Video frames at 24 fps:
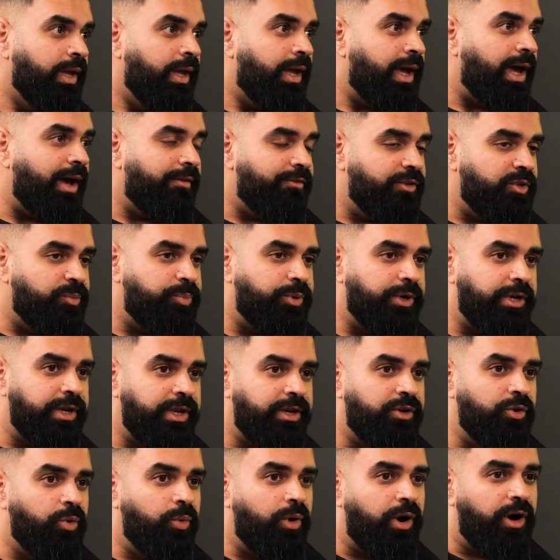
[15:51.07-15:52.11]
Having to put
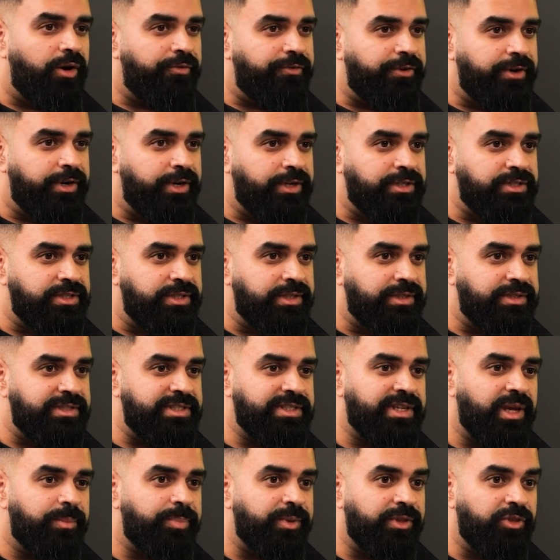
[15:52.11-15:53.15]
in no offers and
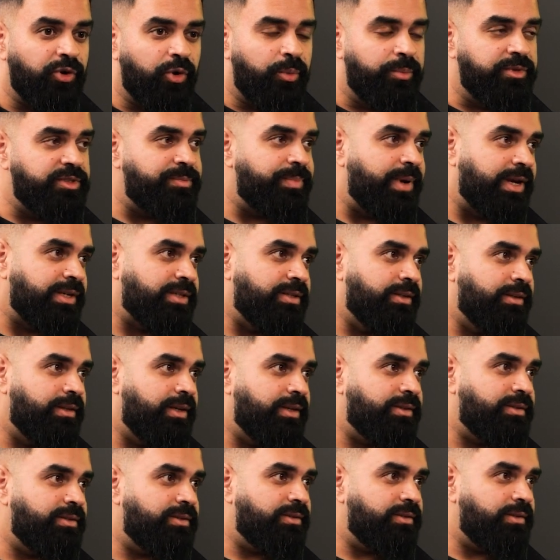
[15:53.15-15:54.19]
skipping the home inspection,
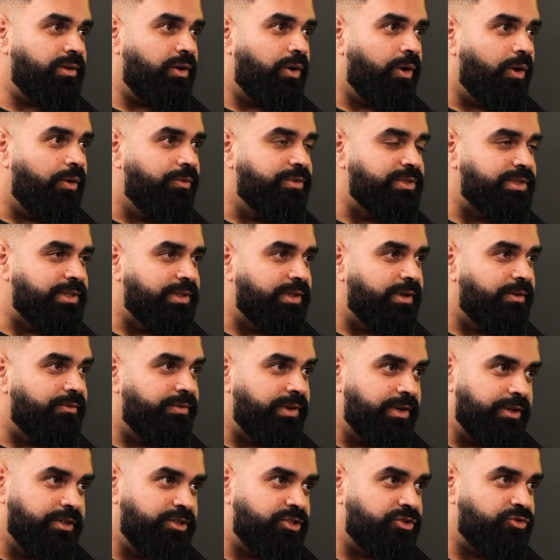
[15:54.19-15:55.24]
that's obviously a
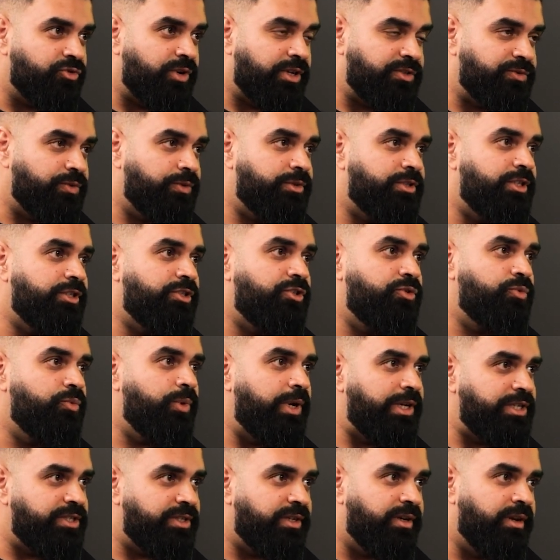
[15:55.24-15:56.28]
very stressful
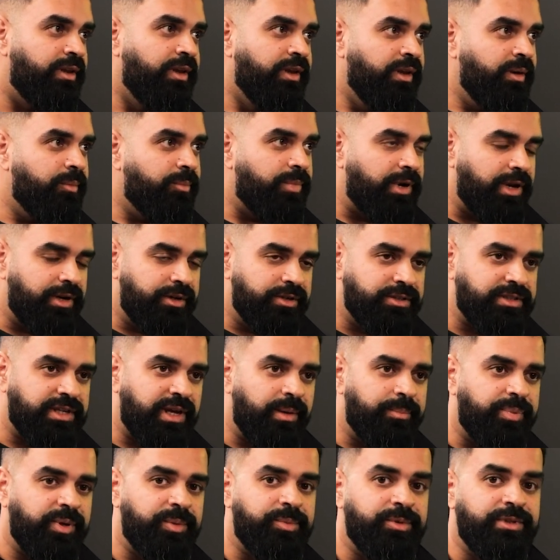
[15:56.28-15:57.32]
situation, but I
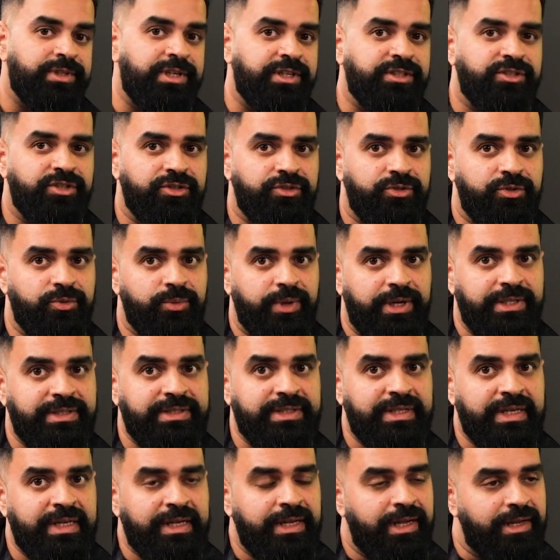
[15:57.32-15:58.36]
understand people need to do it.